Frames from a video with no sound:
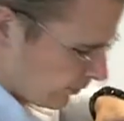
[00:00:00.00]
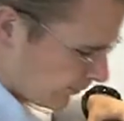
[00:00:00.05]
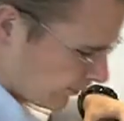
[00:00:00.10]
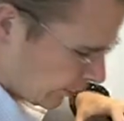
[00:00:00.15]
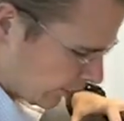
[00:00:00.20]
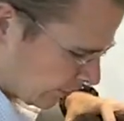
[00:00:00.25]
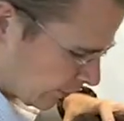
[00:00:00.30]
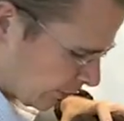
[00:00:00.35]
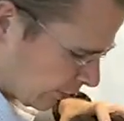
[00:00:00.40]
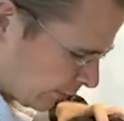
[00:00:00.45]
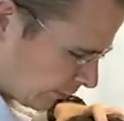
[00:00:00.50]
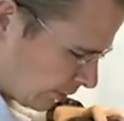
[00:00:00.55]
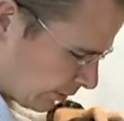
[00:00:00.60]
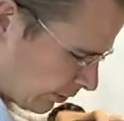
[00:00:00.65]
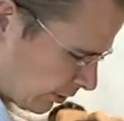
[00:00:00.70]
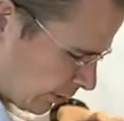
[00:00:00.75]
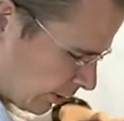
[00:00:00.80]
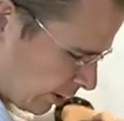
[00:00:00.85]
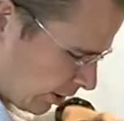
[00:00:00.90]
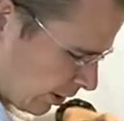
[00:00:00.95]
versus
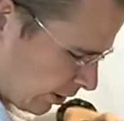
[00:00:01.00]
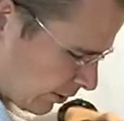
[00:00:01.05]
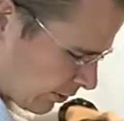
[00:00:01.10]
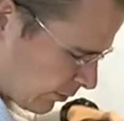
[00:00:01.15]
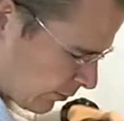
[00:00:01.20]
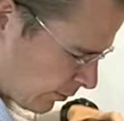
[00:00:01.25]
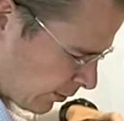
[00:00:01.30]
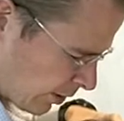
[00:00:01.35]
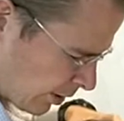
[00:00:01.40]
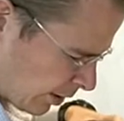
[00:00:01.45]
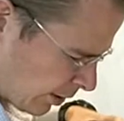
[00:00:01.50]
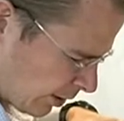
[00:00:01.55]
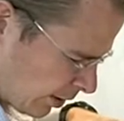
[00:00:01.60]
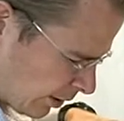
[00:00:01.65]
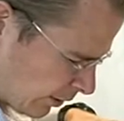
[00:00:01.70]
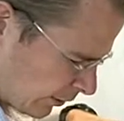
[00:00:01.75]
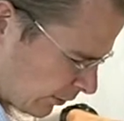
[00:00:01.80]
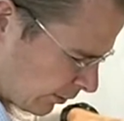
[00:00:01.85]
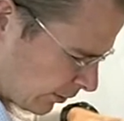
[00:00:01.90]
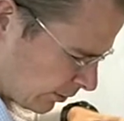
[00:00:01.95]
getting to where
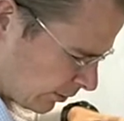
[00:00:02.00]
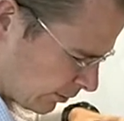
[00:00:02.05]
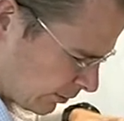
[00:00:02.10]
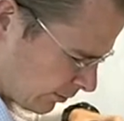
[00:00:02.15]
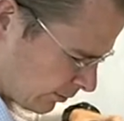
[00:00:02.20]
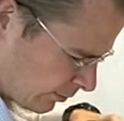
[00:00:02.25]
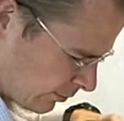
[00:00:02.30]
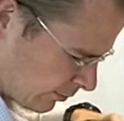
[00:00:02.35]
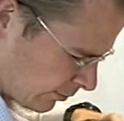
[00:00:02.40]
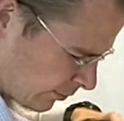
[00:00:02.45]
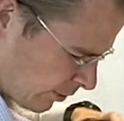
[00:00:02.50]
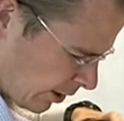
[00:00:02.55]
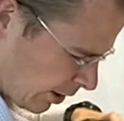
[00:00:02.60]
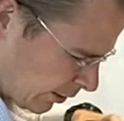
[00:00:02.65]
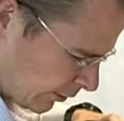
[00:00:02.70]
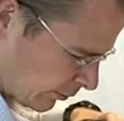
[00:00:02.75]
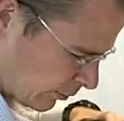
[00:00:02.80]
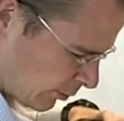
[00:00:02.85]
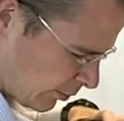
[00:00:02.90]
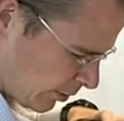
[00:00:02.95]
it's,
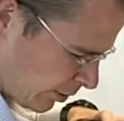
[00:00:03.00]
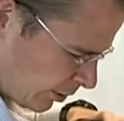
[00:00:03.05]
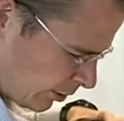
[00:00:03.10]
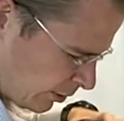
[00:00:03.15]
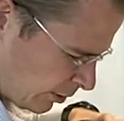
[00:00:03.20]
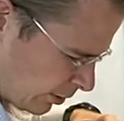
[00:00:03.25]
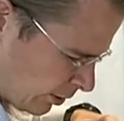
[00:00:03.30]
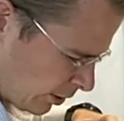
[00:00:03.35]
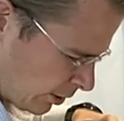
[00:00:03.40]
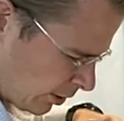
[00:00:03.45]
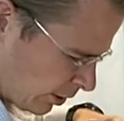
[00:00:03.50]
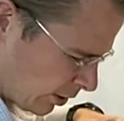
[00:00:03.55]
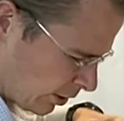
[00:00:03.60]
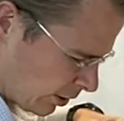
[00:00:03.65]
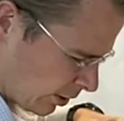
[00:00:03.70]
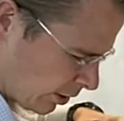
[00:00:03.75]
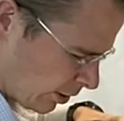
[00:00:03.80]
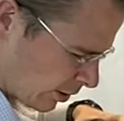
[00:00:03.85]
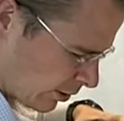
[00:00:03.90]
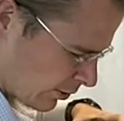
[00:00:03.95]
relax for me there,
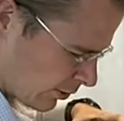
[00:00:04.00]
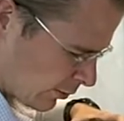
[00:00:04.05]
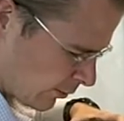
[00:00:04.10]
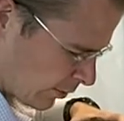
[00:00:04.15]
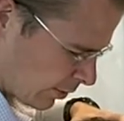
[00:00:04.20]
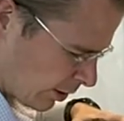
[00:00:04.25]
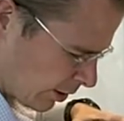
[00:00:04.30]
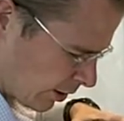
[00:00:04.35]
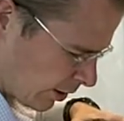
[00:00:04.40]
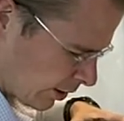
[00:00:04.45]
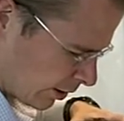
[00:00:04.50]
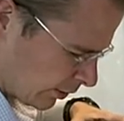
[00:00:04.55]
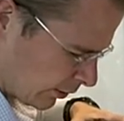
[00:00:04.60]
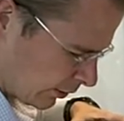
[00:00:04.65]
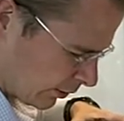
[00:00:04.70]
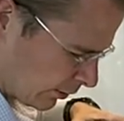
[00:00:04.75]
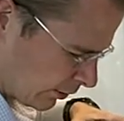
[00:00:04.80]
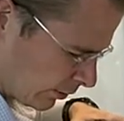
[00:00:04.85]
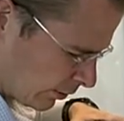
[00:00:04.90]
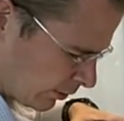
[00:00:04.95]
getting to where
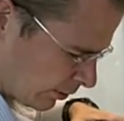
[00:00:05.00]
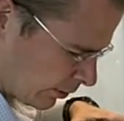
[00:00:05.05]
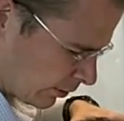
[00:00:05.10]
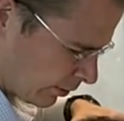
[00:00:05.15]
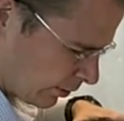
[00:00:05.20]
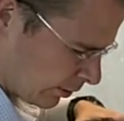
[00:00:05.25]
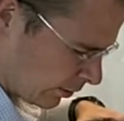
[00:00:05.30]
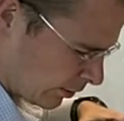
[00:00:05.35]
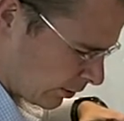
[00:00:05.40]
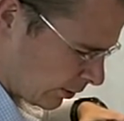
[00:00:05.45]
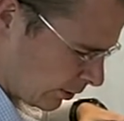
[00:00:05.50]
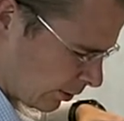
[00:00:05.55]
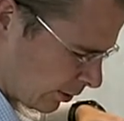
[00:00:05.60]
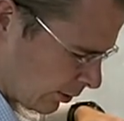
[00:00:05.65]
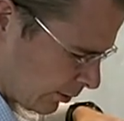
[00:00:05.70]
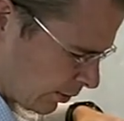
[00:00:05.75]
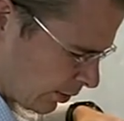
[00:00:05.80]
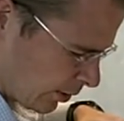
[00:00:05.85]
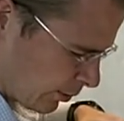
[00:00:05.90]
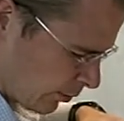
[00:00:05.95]
it's a
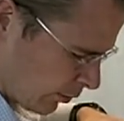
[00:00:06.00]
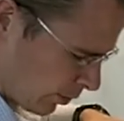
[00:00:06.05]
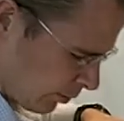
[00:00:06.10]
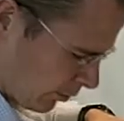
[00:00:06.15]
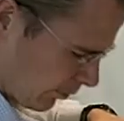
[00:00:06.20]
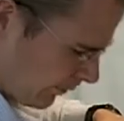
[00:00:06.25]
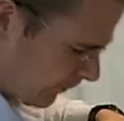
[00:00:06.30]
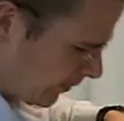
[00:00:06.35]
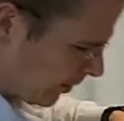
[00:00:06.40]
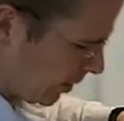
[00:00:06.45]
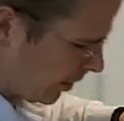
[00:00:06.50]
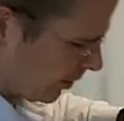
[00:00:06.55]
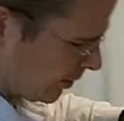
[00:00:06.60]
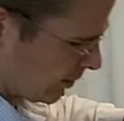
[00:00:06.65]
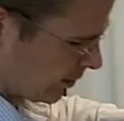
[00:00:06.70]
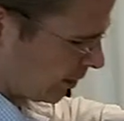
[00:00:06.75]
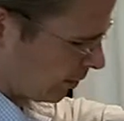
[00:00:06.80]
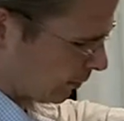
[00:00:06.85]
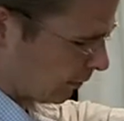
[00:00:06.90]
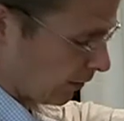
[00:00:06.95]
little bit more refined
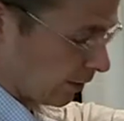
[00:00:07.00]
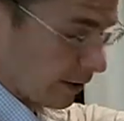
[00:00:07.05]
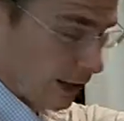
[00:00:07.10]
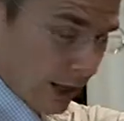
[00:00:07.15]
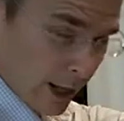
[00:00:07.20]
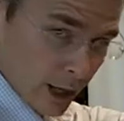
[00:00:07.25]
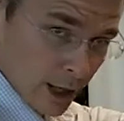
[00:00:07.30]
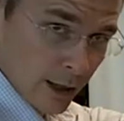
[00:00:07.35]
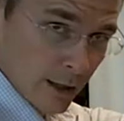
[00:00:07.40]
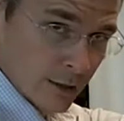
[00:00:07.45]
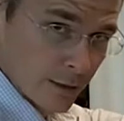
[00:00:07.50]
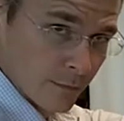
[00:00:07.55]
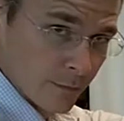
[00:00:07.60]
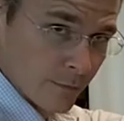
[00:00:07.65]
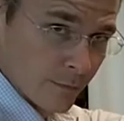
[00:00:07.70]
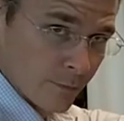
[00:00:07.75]
in terms of that,